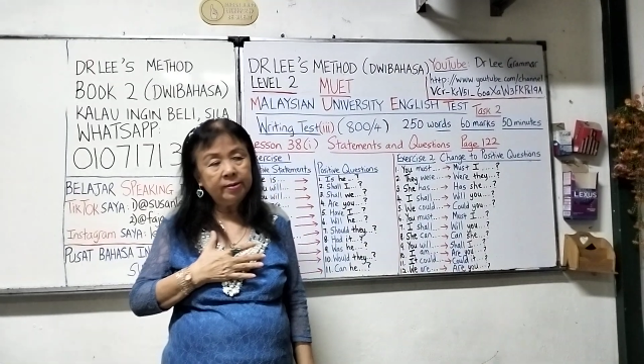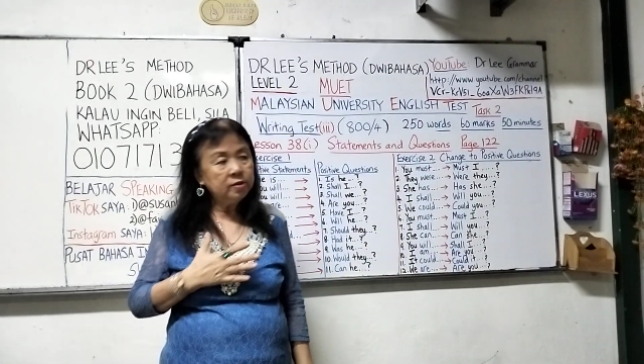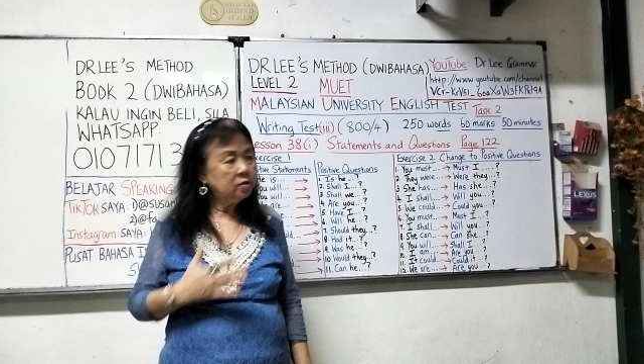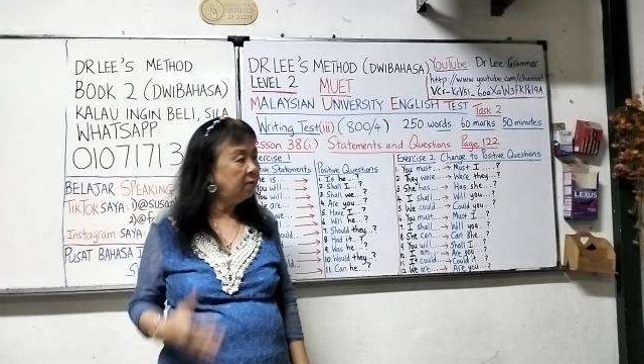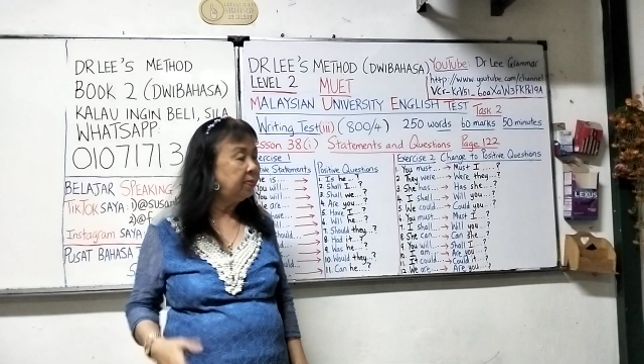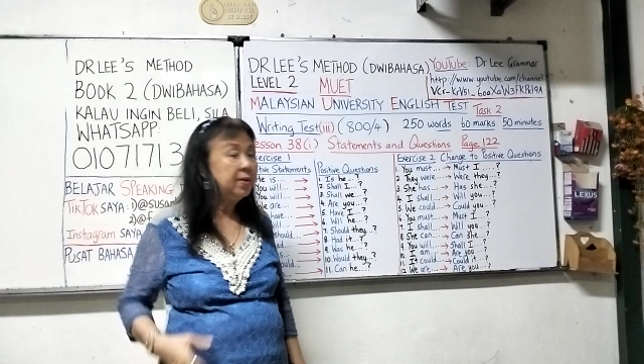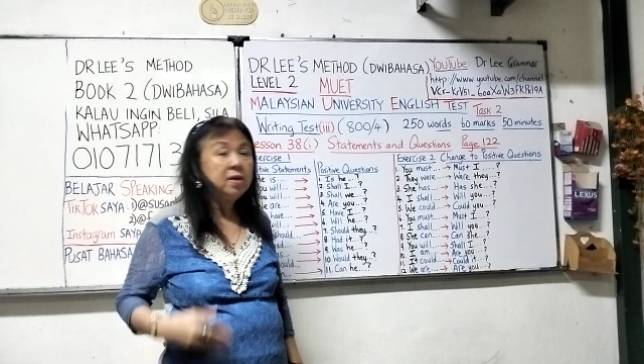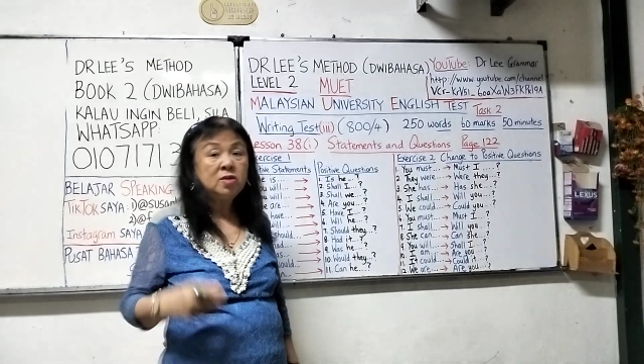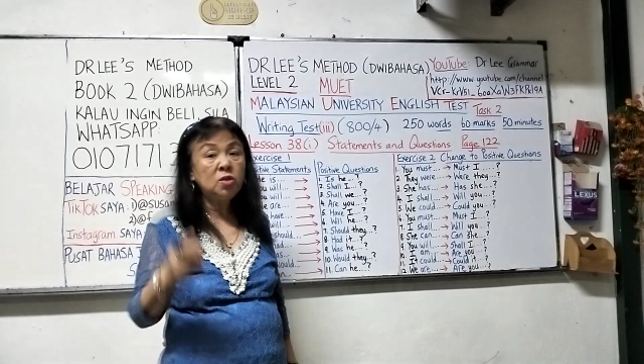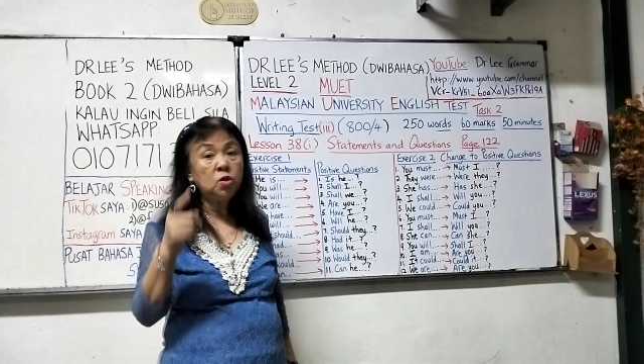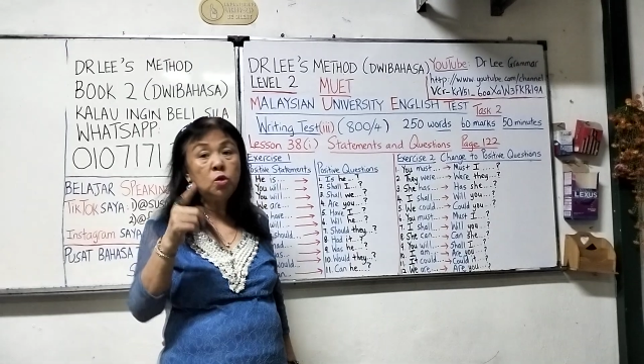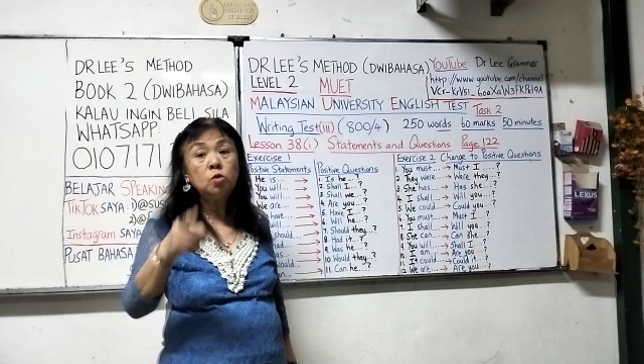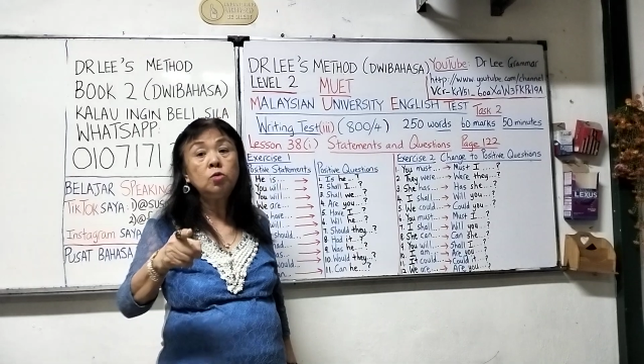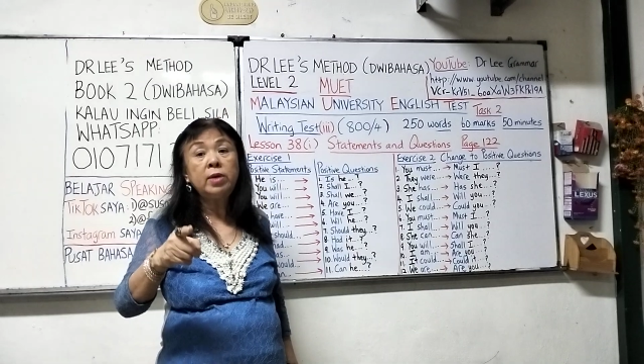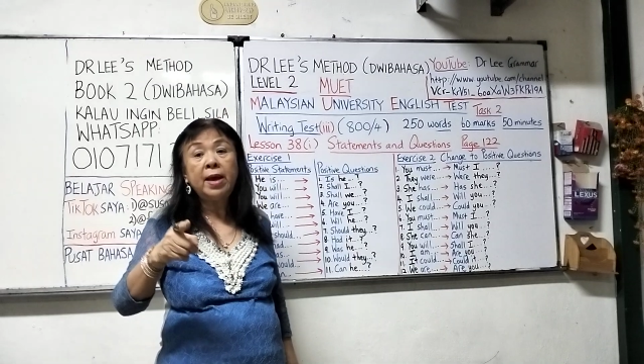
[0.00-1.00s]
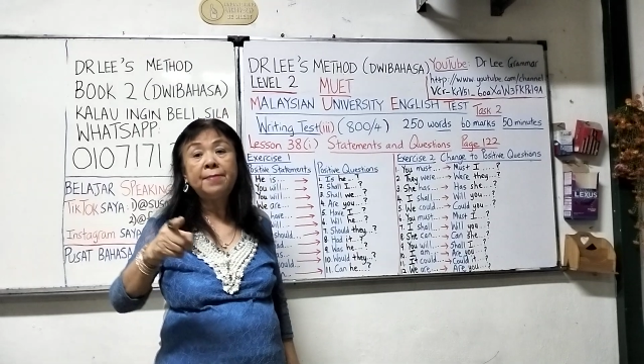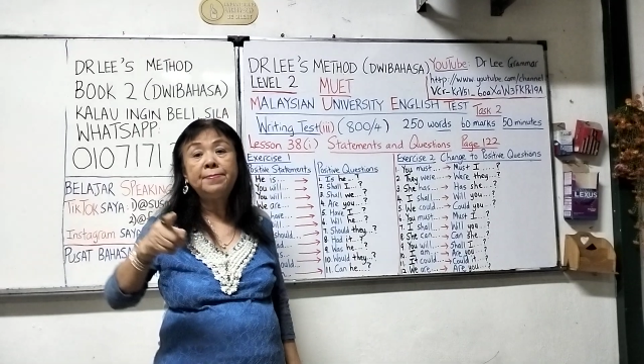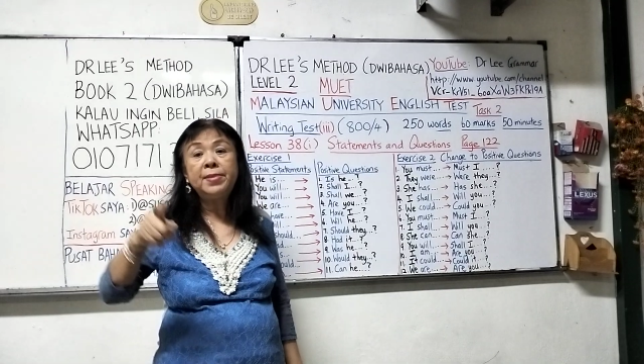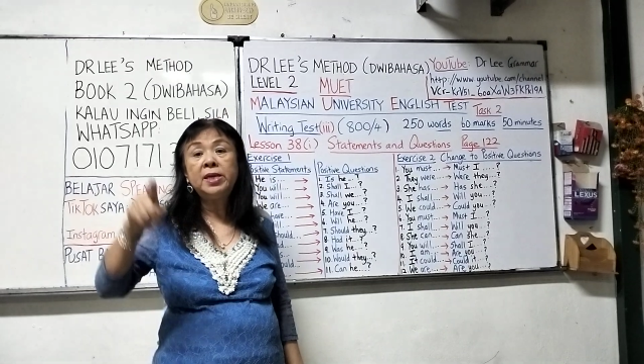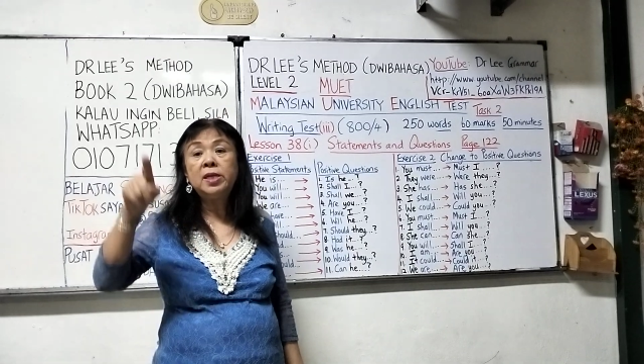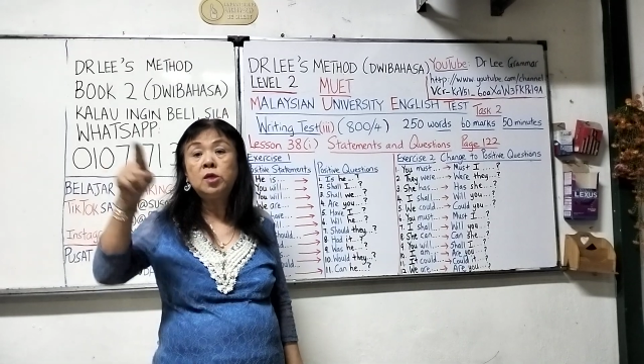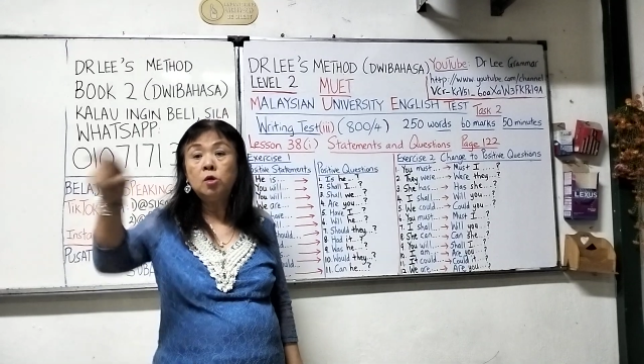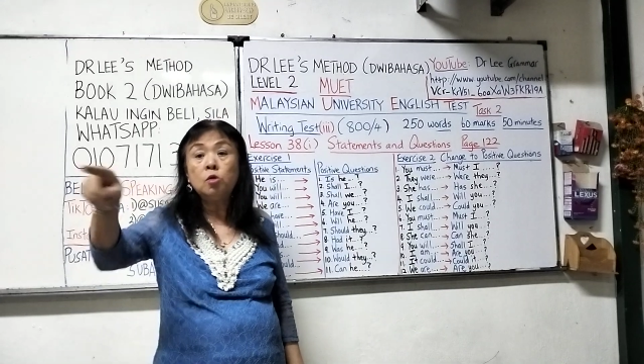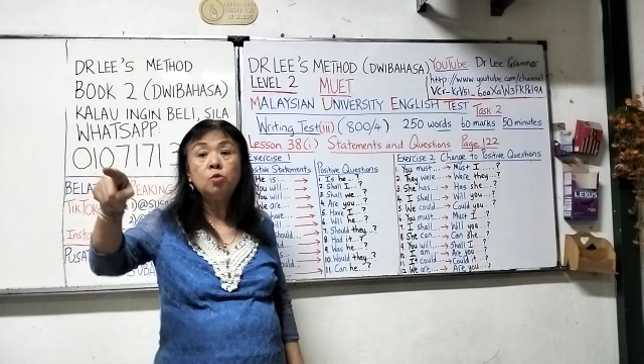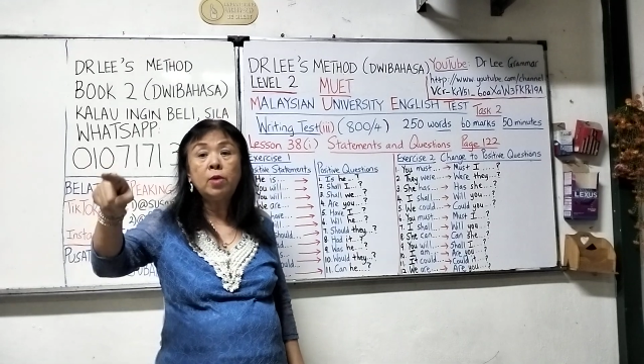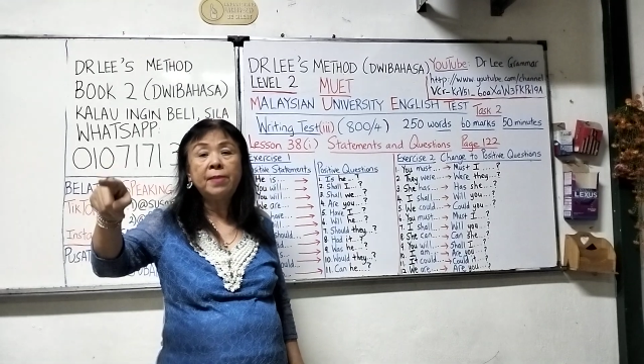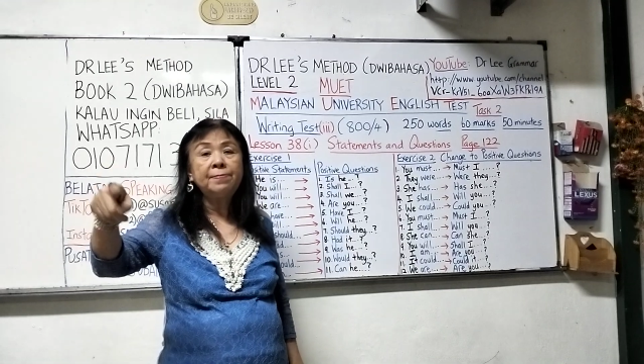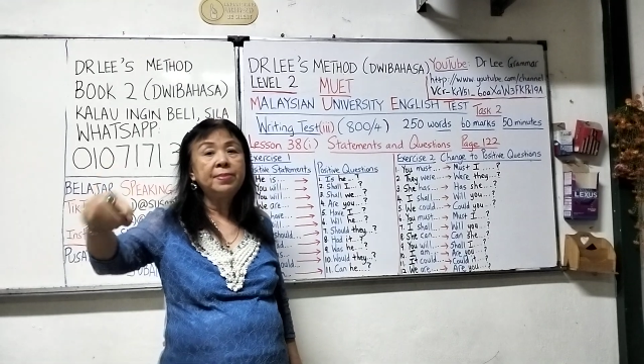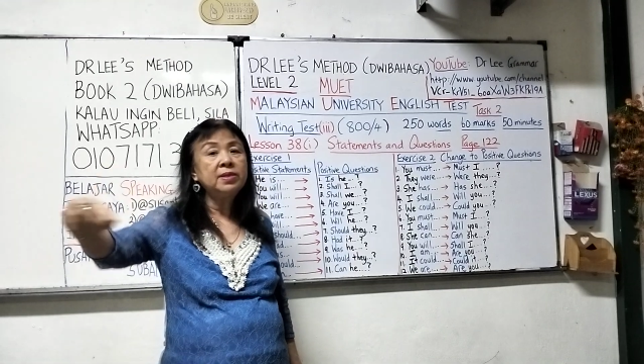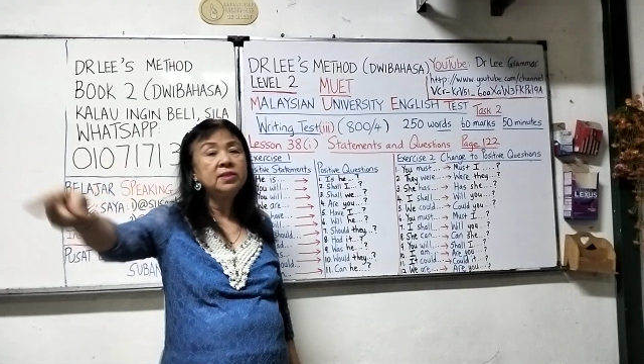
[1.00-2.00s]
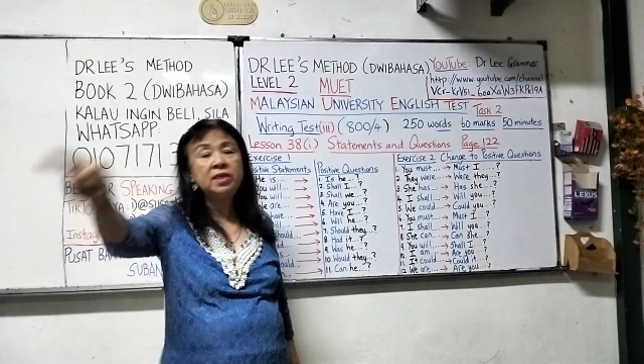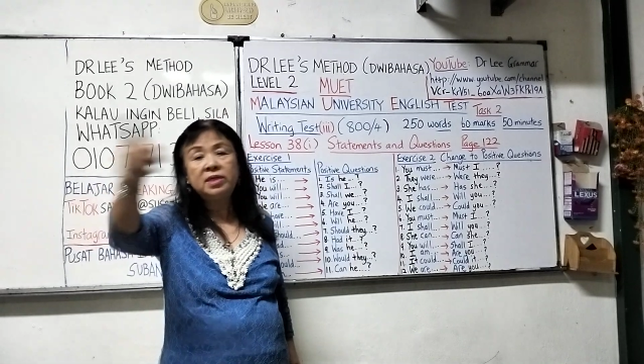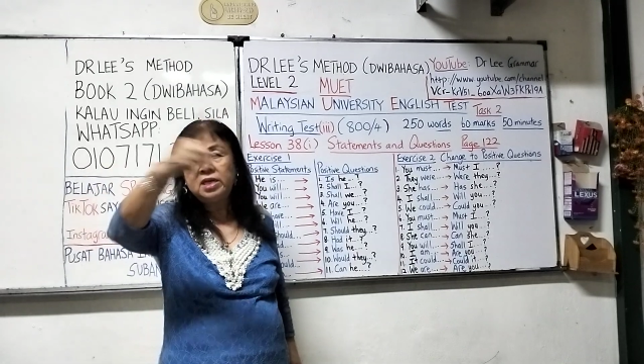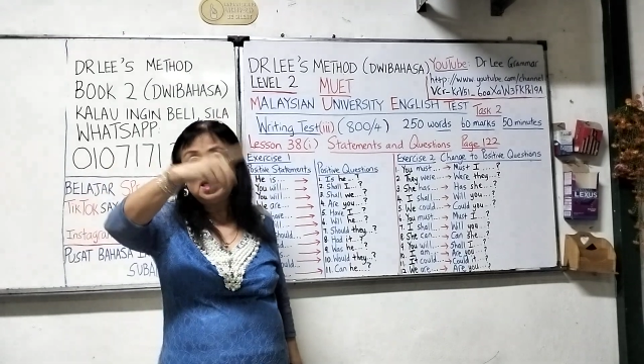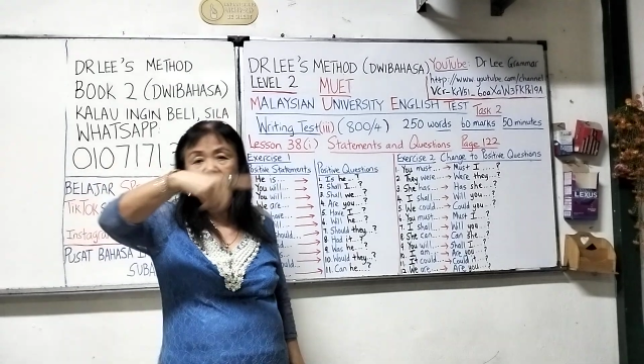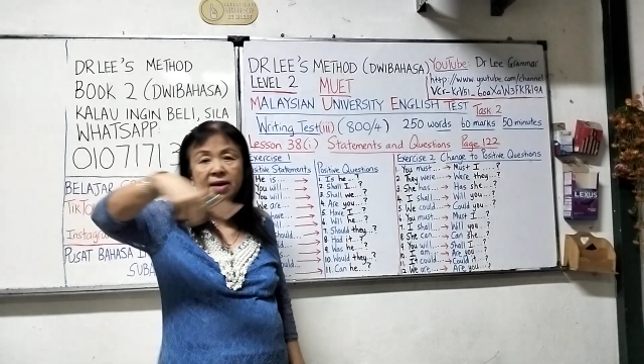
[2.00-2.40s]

So because you can mean you one person,